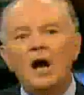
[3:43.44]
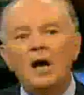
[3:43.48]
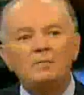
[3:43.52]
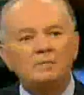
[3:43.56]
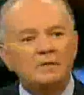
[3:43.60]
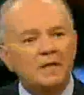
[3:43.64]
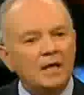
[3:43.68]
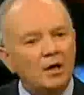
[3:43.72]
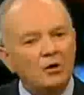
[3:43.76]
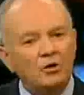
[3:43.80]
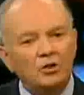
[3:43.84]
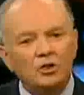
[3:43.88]
I'm
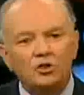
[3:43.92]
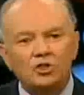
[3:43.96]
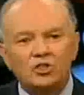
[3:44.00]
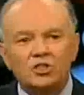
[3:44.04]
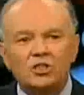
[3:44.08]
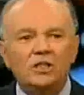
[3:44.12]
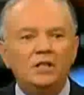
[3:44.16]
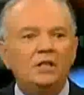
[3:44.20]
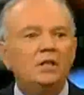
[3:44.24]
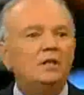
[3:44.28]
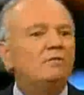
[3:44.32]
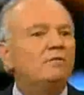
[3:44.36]
telling you,
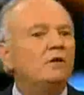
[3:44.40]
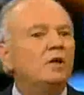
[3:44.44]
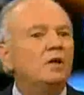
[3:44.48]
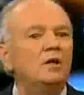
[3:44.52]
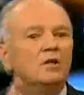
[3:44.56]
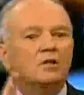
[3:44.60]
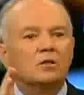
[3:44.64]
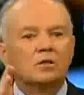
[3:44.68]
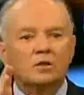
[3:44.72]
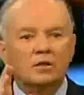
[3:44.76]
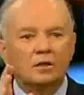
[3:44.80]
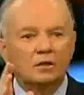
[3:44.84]
Steve,
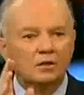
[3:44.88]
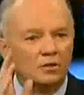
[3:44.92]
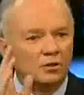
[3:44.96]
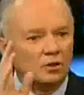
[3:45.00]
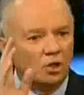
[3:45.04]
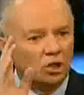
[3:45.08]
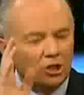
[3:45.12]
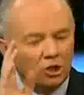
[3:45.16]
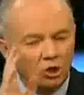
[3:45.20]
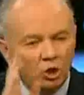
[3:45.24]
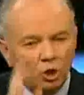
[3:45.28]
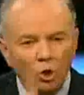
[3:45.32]

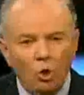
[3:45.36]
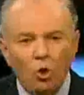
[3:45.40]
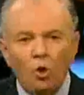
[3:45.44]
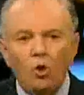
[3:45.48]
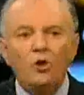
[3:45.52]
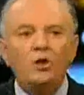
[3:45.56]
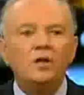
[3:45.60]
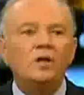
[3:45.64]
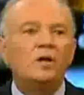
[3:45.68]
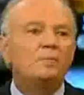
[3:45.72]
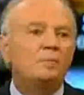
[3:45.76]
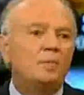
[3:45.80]
the
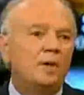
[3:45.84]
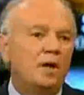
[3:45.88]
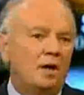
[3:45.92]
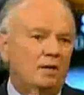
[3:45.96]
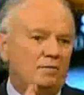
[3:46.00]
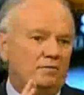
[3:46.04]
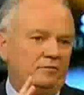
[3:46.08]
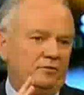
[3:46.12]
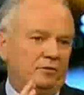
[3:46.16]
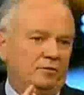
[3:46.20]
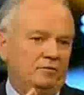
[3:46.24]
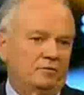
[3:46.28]
Lord
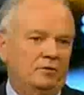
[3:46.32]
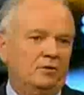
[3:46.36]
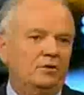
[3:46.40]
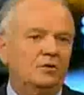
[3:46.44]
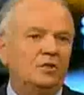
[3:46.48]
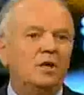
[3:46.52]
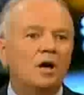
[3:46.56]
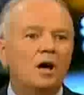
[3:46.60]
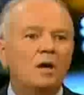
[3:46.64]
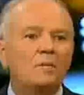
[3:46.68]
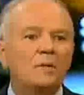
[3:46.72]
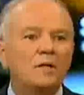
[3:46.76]
above
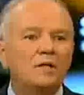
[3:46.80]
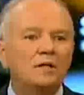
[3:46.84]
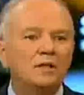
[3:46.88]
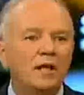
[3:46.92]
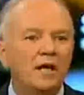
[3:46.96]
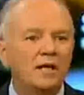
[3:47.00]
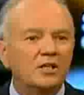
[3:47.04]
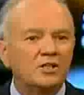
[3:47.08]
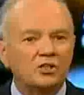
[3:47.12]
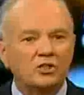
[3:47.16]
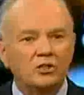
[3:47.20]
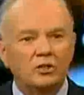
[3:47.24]
could come in
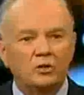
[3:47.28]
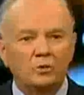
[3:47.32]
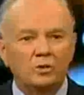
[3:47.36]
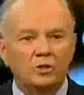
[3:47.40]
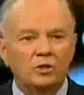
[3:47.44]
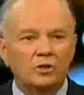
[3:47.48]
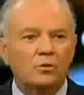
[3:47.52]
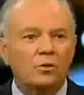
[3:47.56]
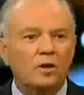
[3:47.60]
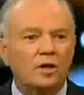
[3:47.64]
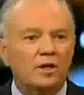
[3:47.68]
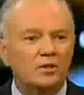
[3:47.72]
last year with
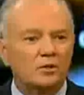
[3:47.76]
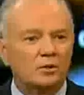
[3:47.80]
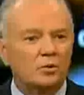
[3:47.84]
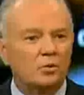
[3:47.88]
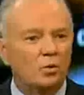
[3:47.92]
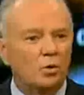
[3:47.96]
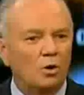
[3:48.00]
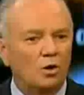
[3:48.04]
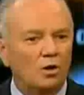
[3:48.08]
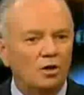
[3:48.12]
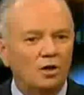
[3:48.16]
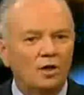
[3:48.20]
a credit
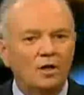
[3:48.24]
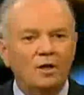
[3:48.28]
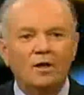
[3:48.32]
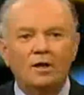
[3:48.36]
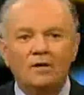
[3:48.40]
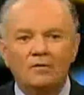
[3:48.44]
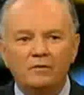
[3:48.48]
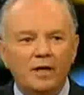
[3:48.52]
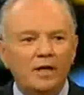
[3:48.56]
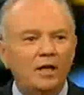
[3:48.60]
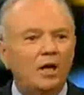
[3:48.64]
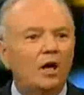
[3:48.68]
score
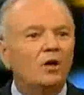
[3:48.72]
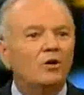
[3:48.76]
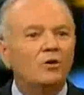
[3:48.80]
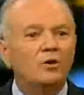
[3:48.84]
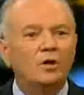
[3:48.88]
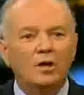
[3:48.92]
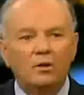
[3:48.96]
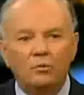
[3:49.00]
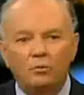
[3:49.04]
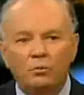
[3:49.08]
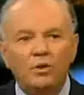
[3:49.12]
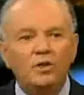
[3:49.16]
of
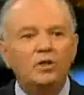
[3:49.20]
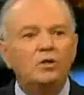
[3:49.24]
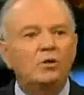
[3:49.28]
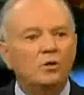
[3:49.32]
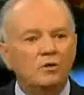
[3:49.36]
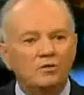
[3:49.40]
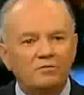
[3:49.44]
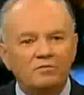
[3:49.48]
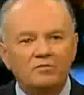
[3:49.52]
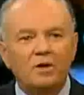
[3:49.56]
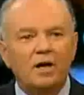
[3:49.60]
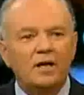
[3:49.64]
800, and we
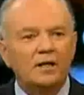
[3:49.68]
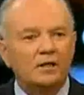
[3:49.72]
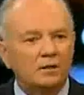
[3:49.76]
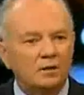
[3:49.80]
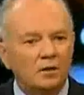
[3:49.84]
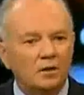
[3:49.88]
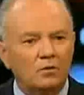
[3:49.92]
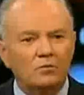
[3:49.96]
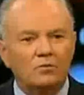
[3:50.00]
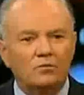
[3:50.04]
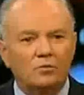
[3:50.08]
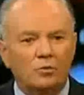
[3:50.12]
couldn't find a
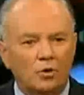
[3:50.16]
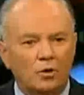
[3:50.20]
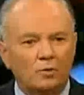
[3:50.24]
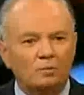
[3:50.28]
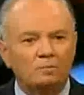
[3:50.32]
loan for him.